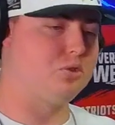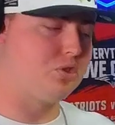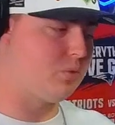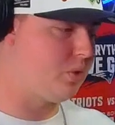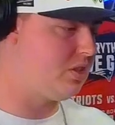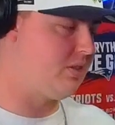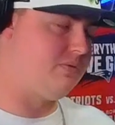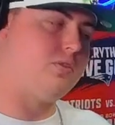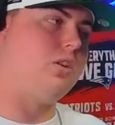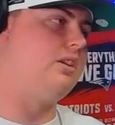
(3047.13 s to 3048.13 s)
we
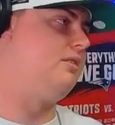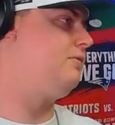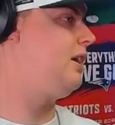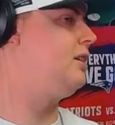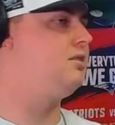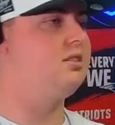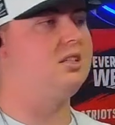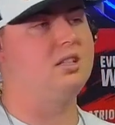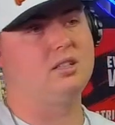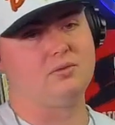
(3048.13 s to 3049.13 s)
jump full into
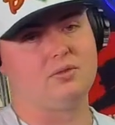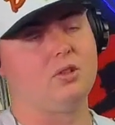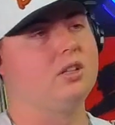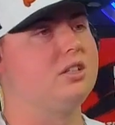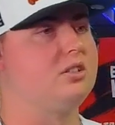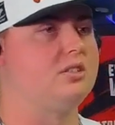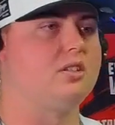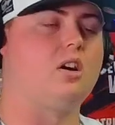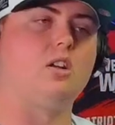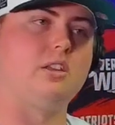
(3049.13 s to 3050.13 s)
fantasy and full
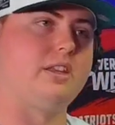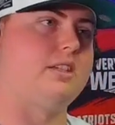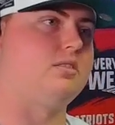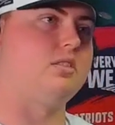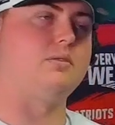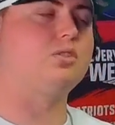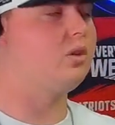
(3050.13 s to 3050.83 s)
into all of that stuff.